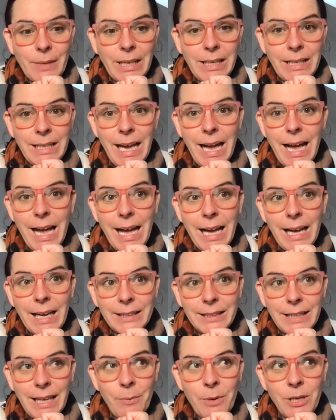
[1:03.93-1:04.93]

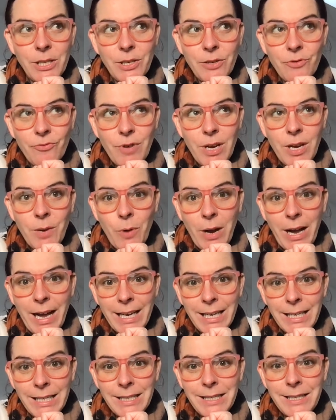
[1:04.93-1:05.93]
yeah, I want to
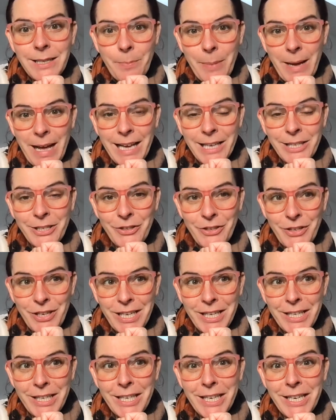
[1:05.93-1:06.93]
rewind the past
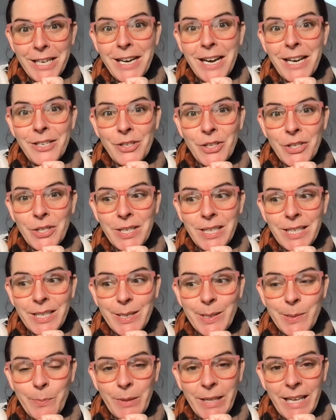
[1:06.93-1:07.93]
year and just
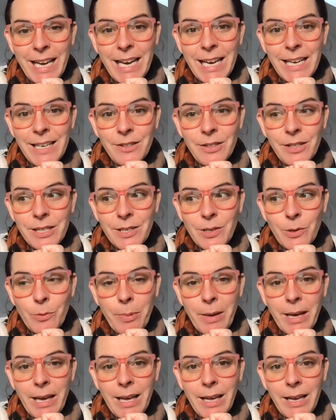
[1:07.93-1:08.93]
explain a little
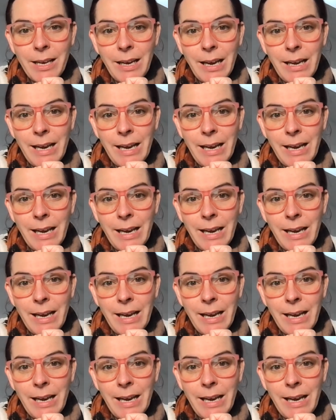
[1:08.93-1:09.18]
bit